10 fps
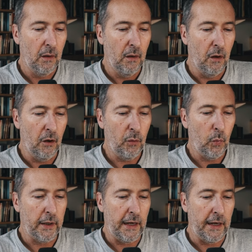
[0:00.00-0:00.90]
On the
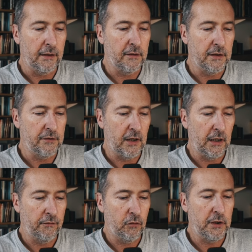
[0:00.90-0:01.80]
one hand, as I
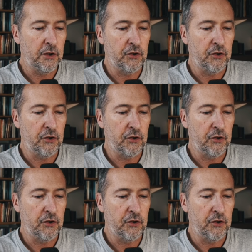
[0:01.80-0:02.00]
have already